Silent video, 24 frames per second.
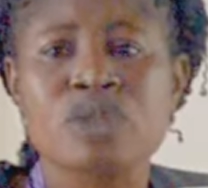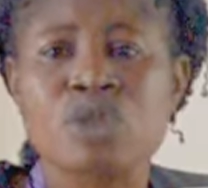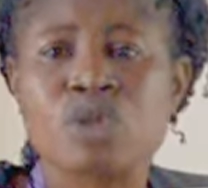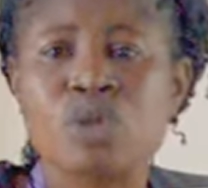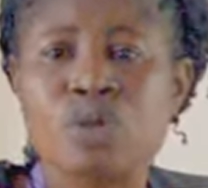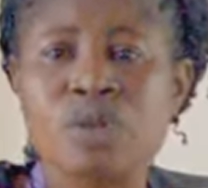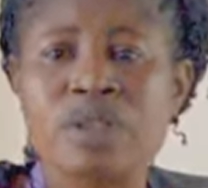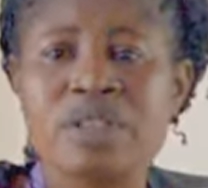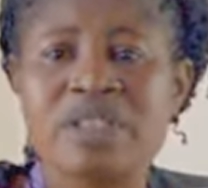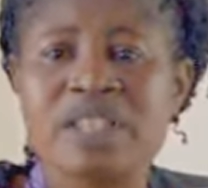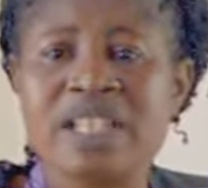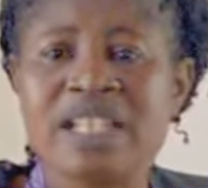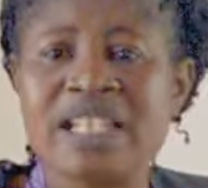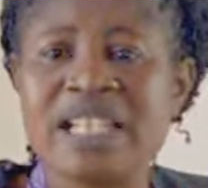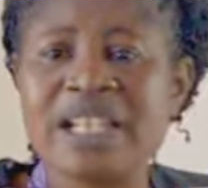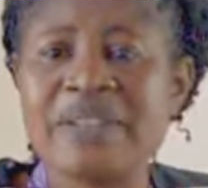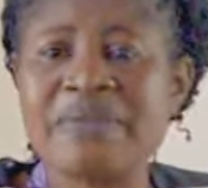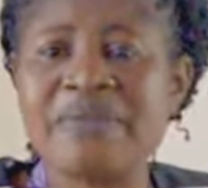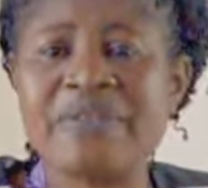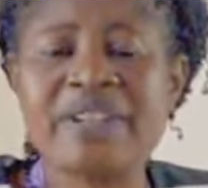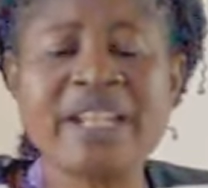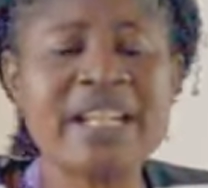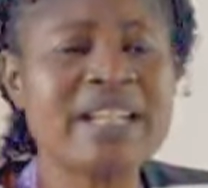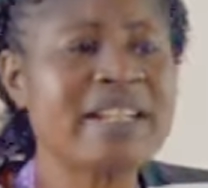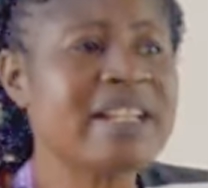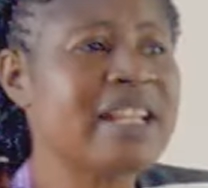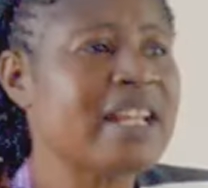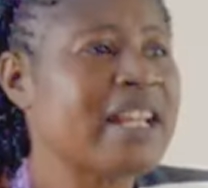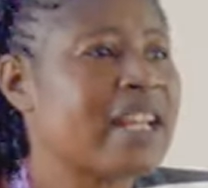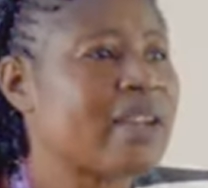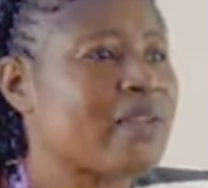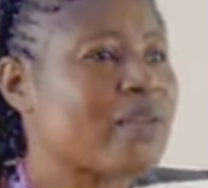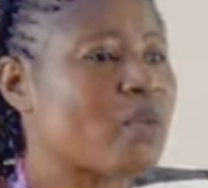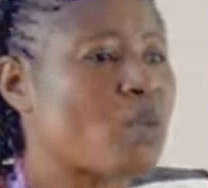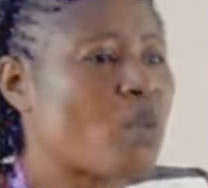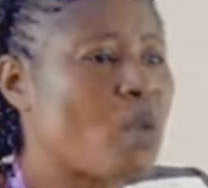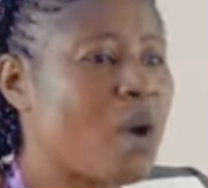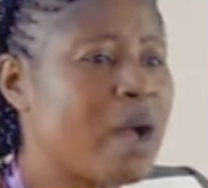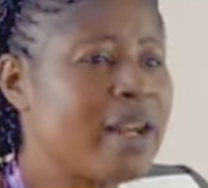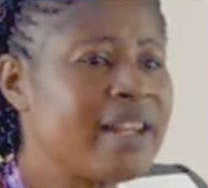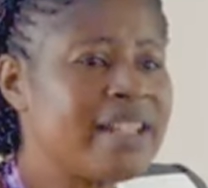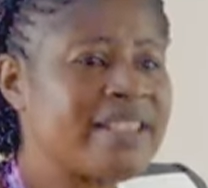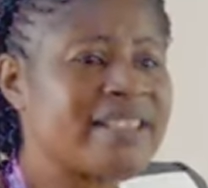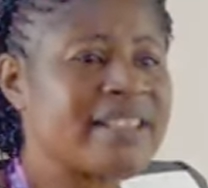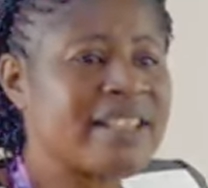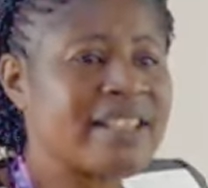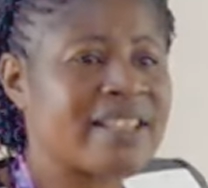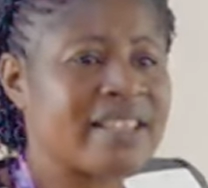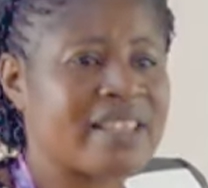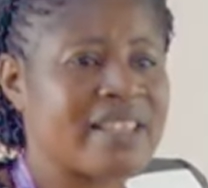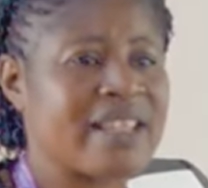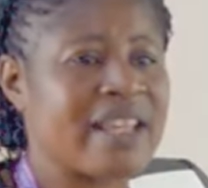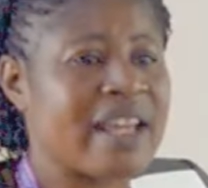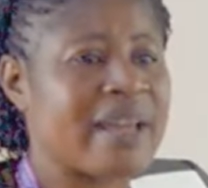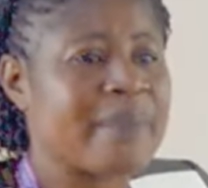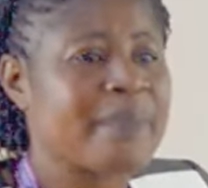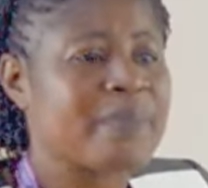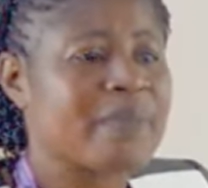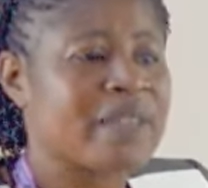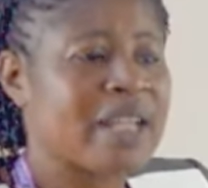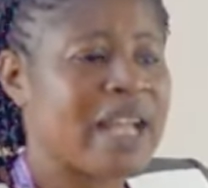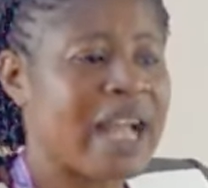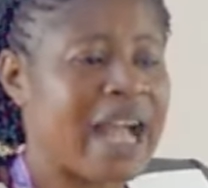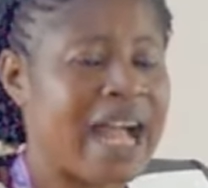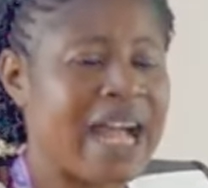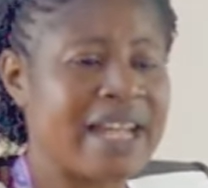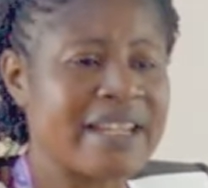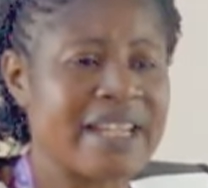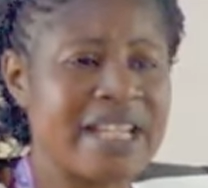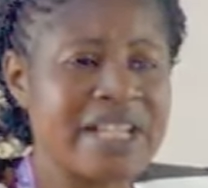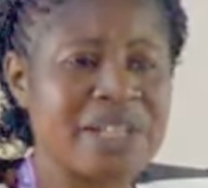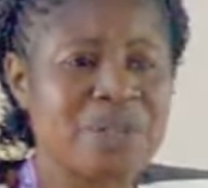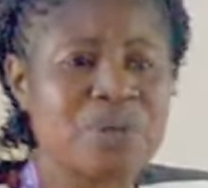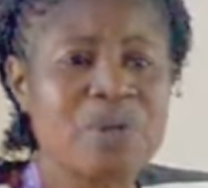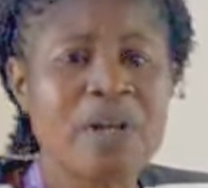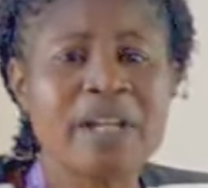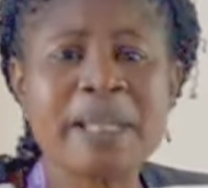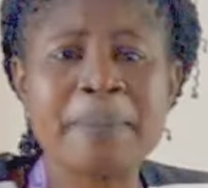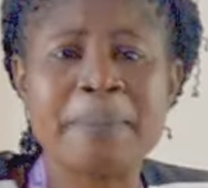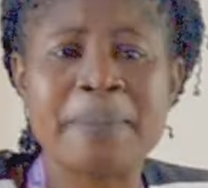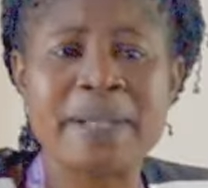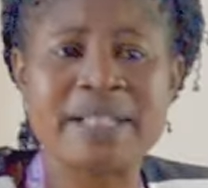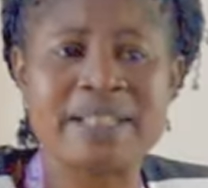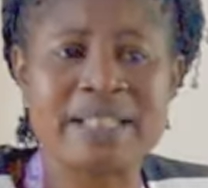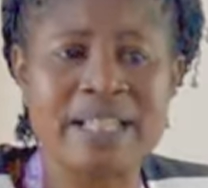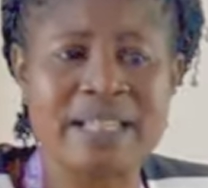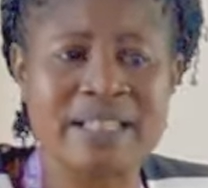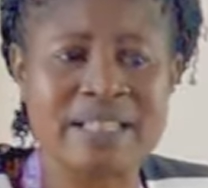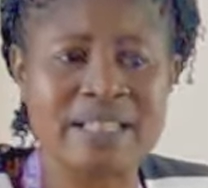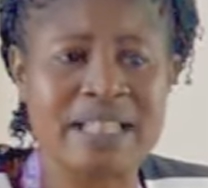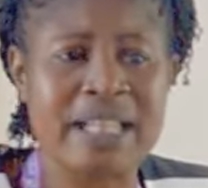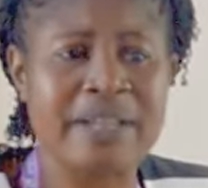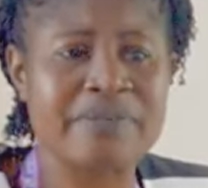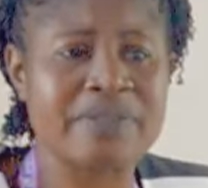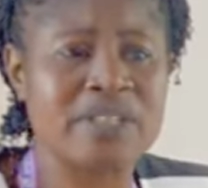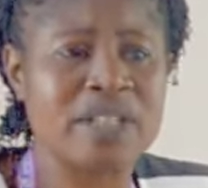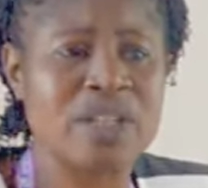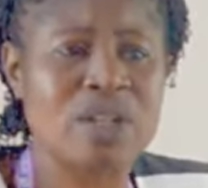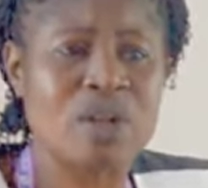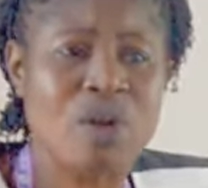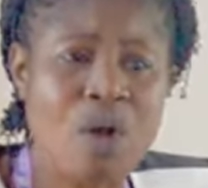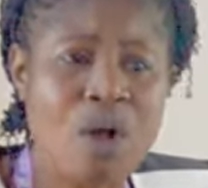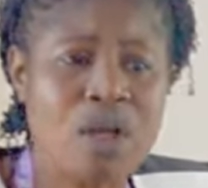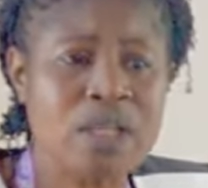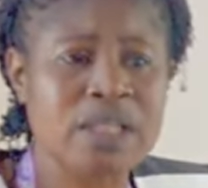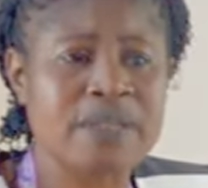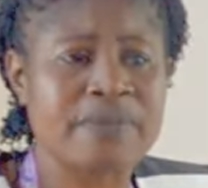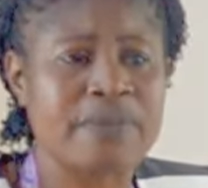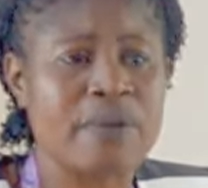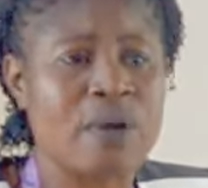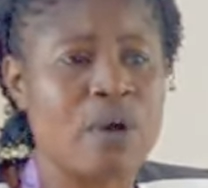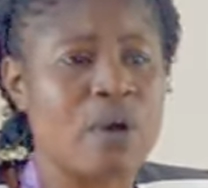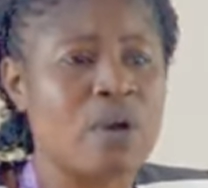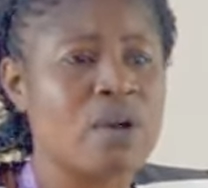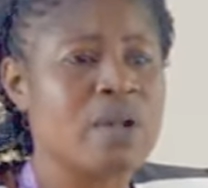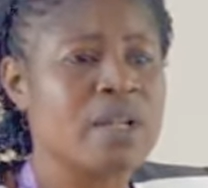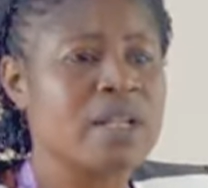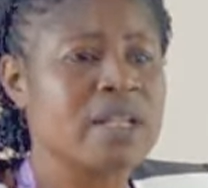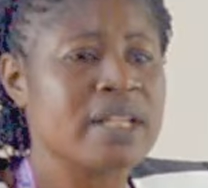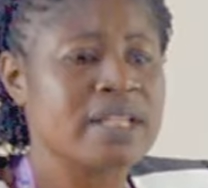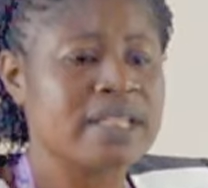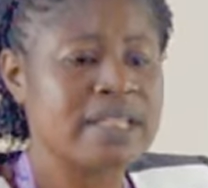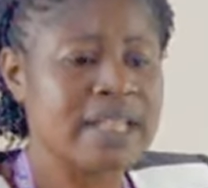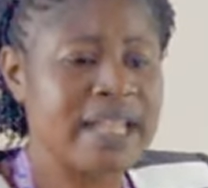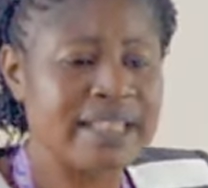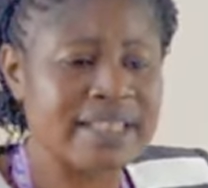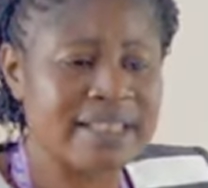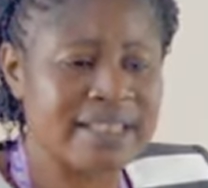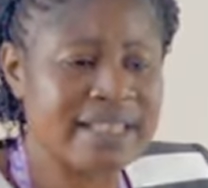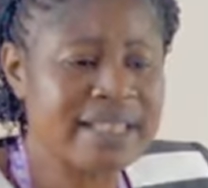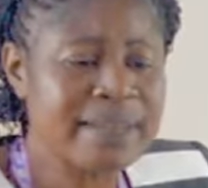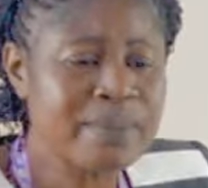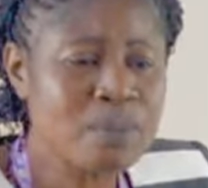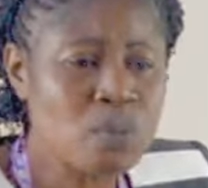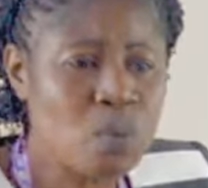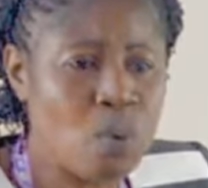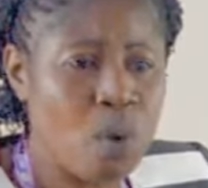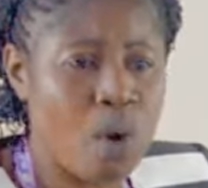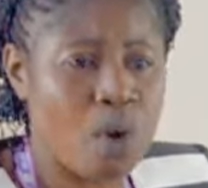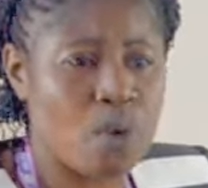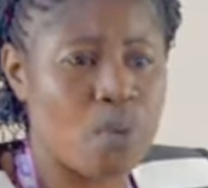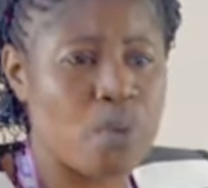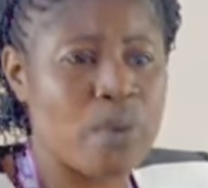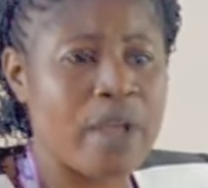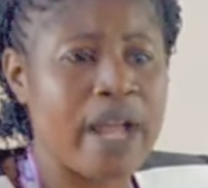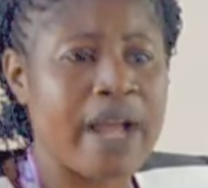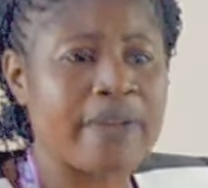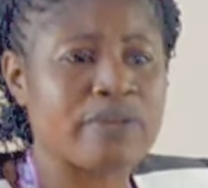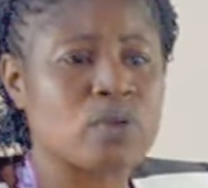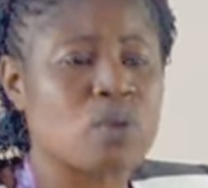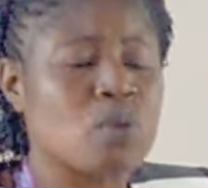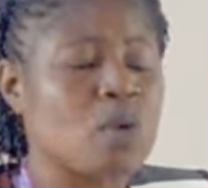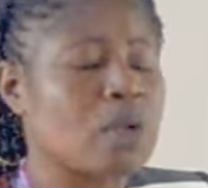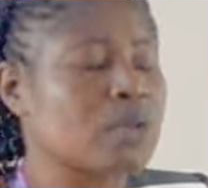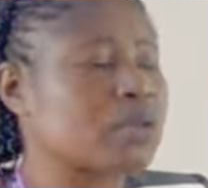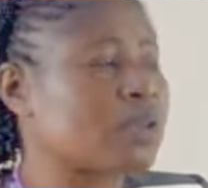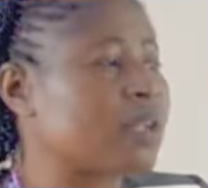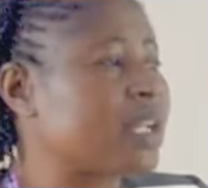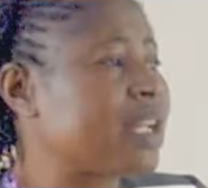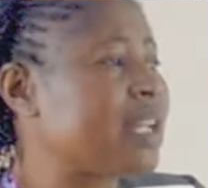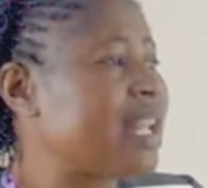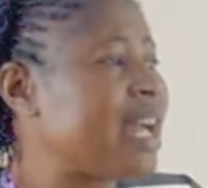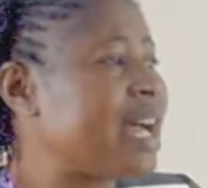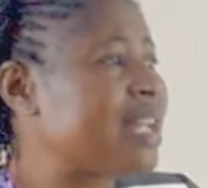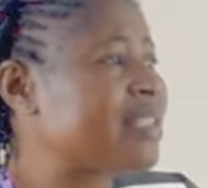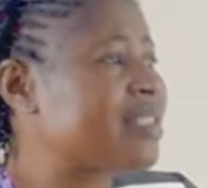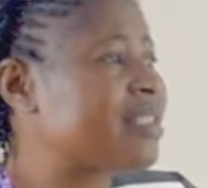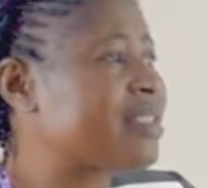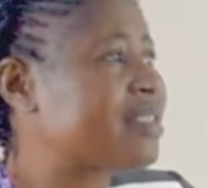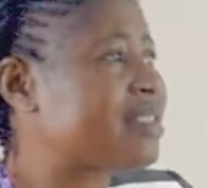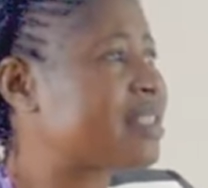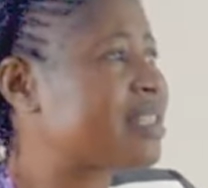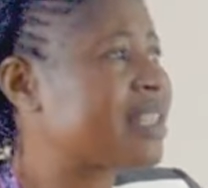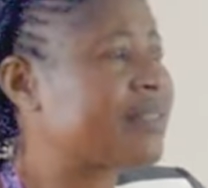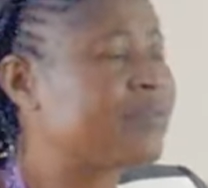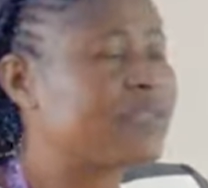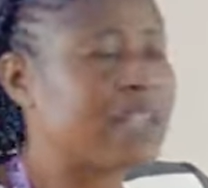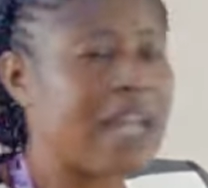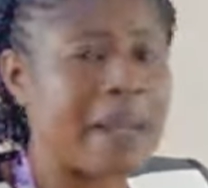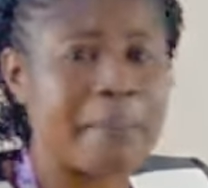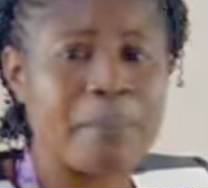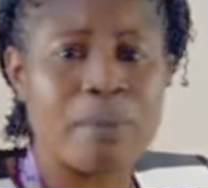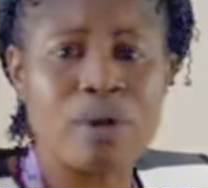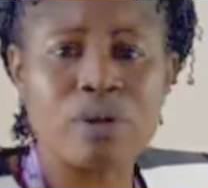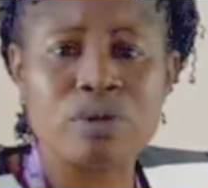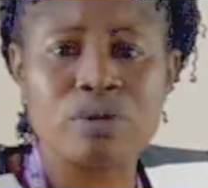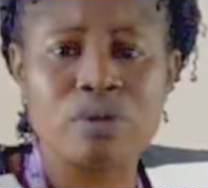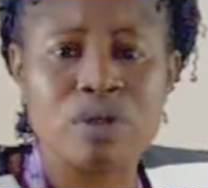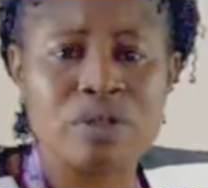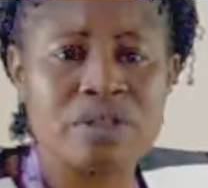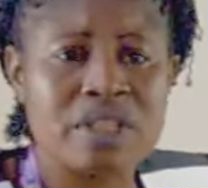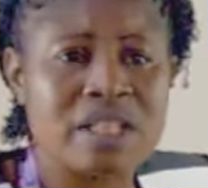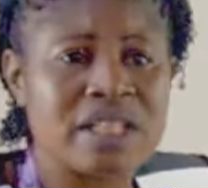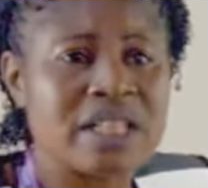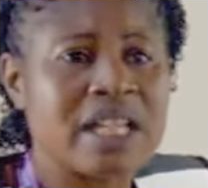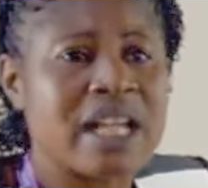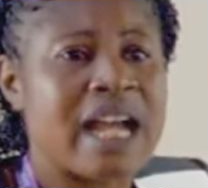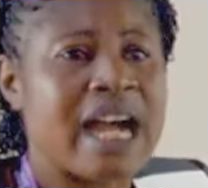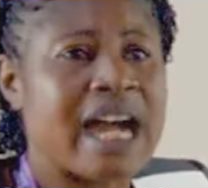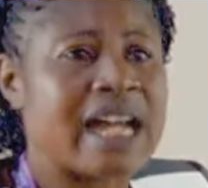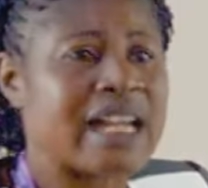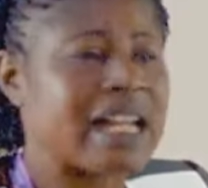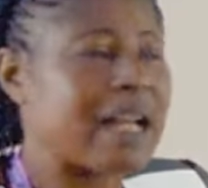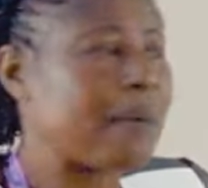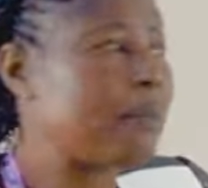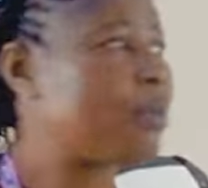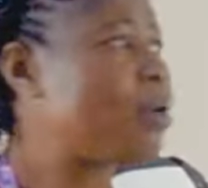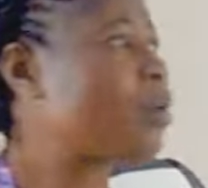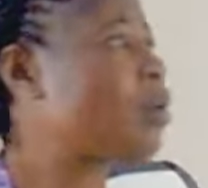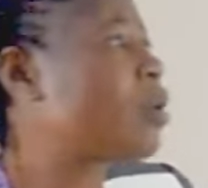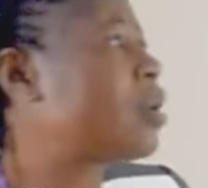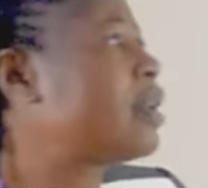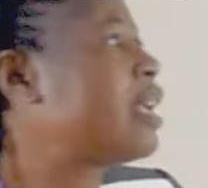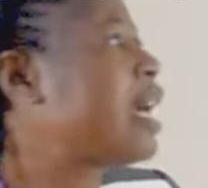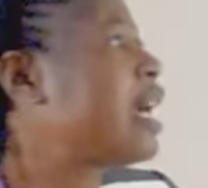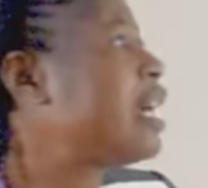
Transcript: So delivering quality care and ensuring patient safety calls for a teamwork. We have to work together as a team, even among nurses and among other